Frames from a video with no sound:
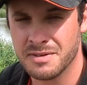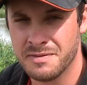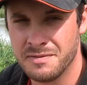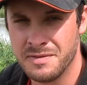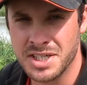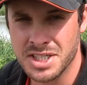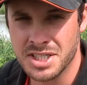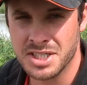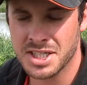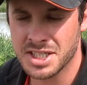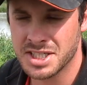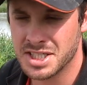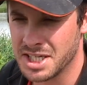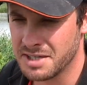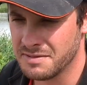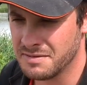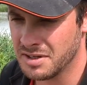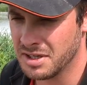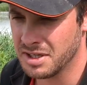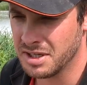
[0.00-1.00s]
of fishing a
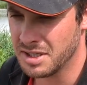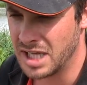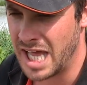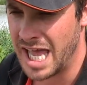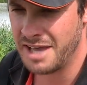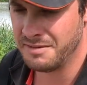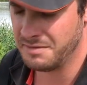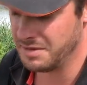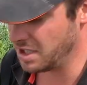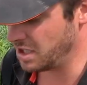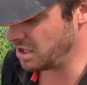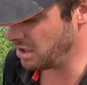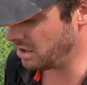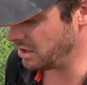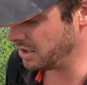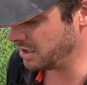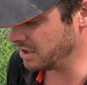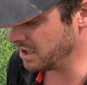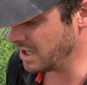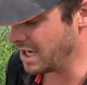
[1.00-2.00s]
stiffer, heavier
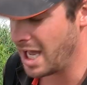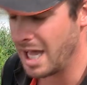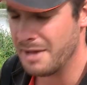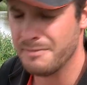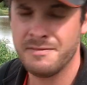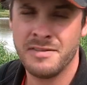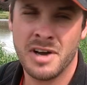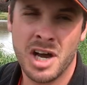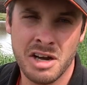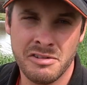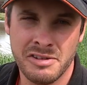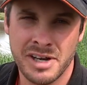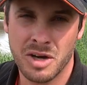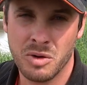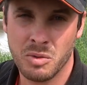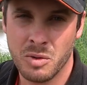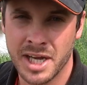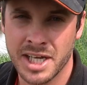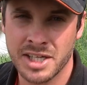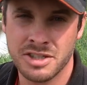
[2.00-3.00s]
line far
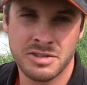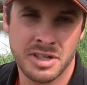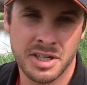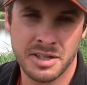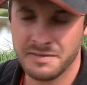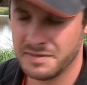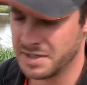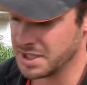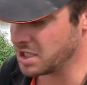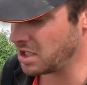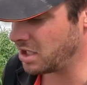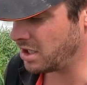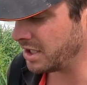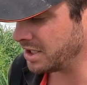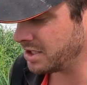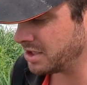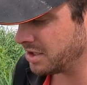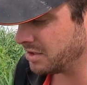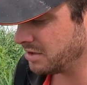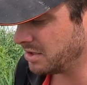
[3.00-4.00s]
outweigh trying to fish
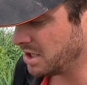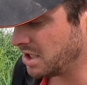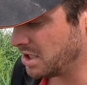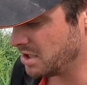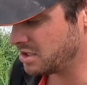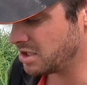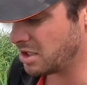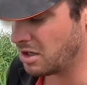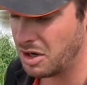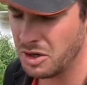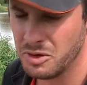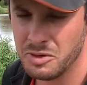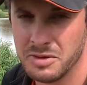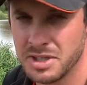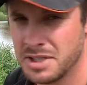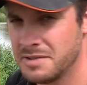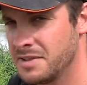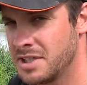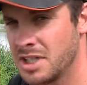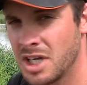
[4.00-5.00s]
lighter. So I'll
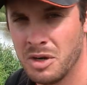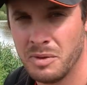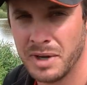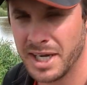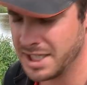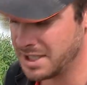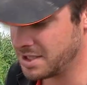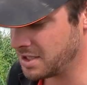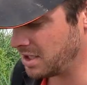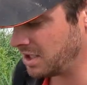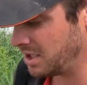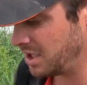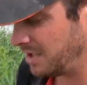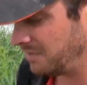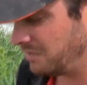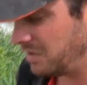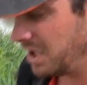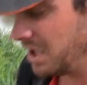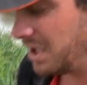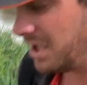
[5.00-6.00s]
always fish 018,
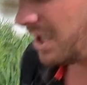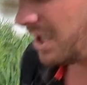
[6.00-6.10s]
even in the